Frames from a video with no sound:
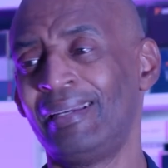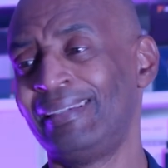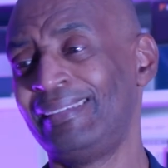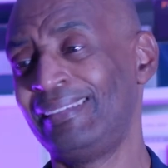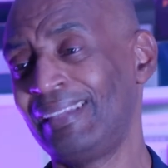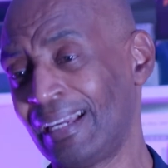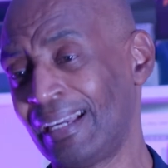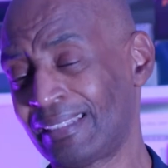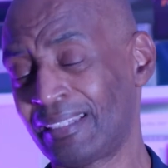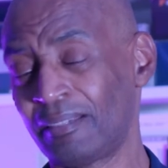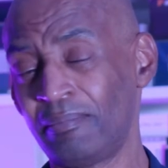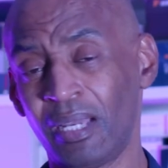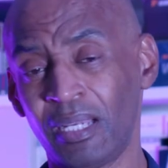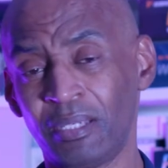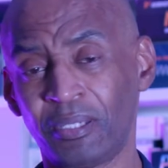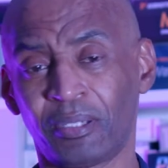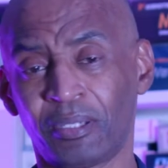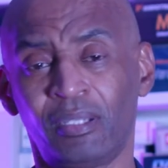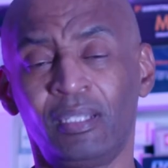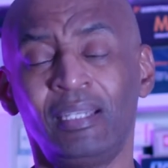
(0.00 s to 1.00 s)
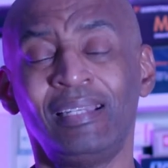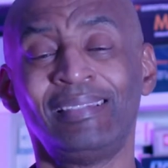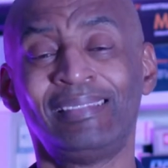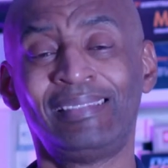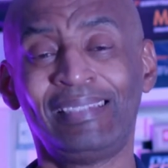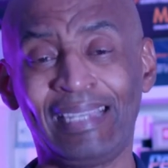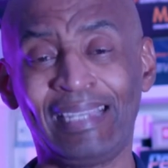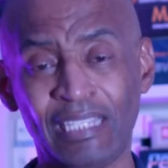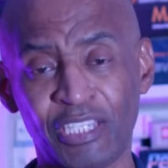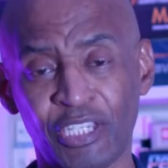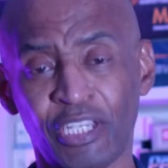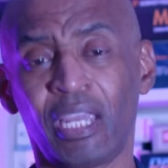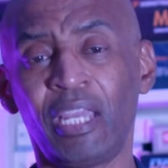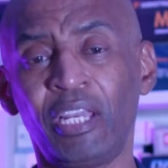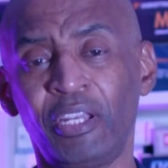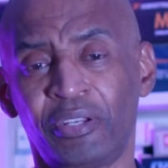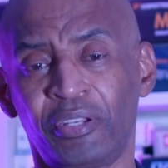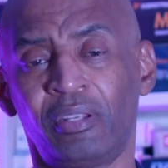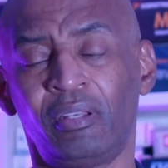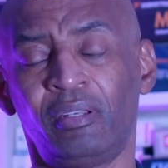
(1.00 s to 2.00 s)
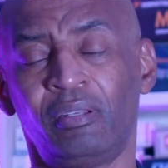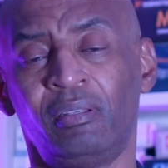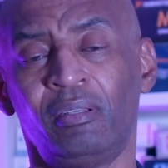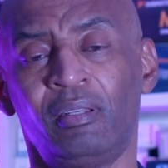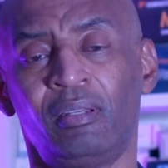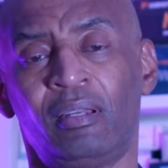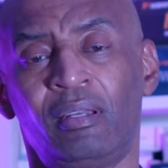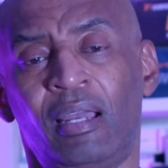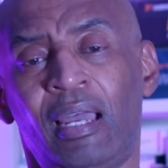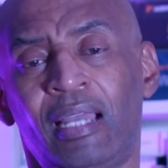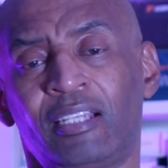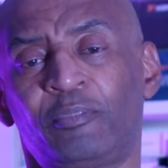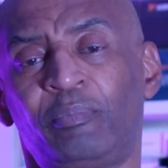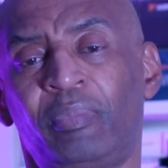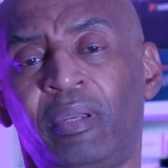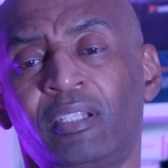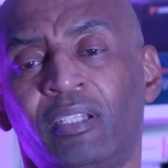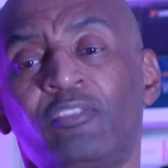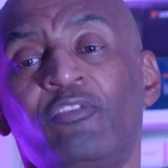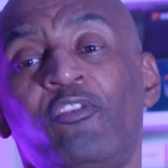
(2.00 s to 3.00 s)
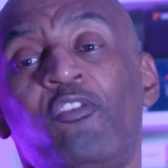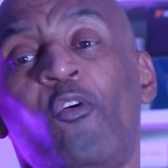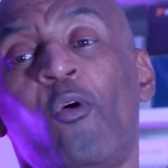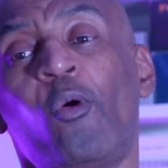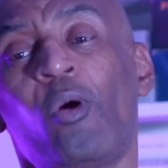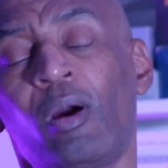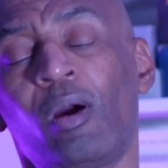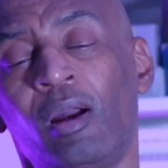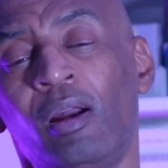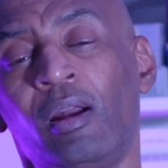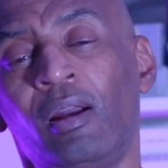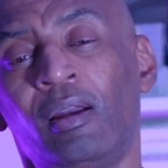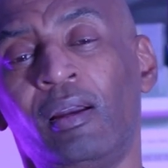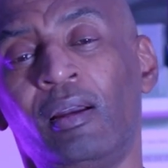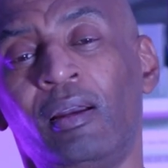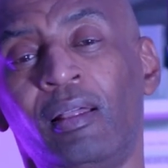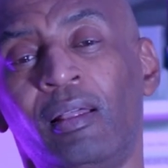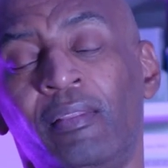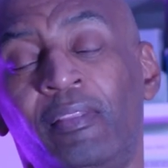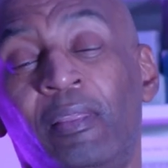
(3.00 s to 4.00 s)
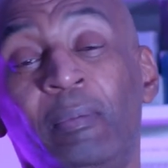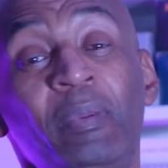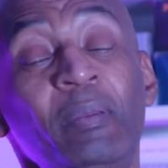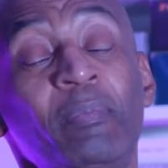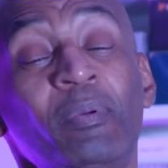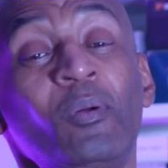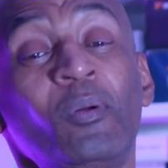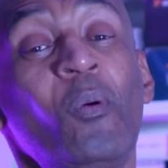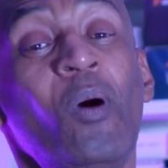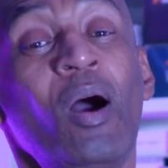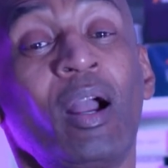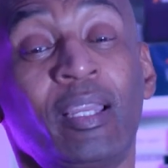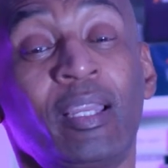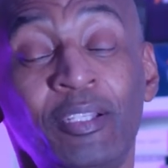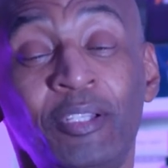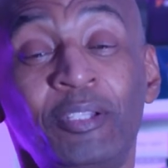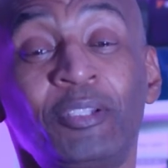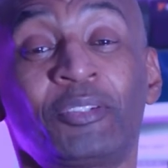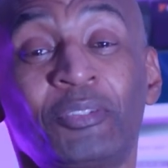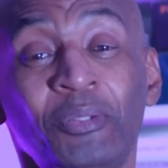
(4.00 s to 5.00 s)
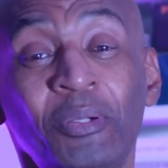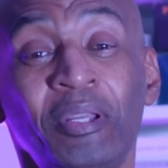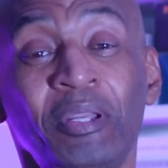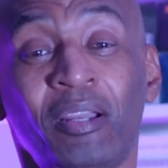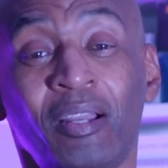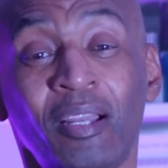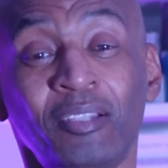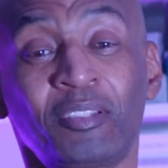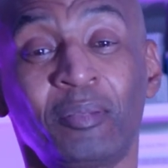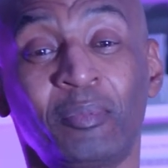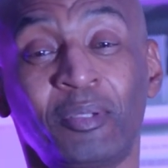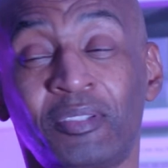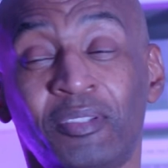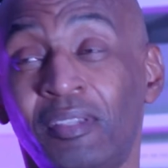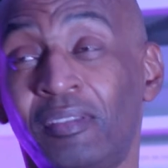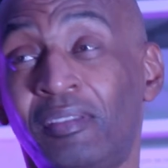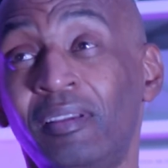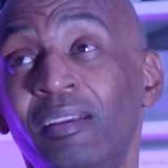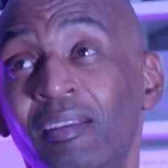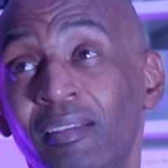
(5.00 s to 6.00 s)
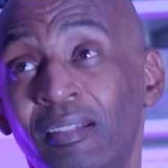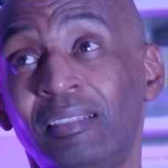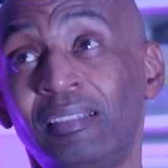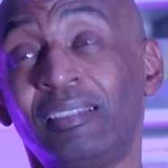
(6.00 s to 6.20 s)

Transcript: Not to mention the education aspect for the people that walk into your store, your customers. They're going to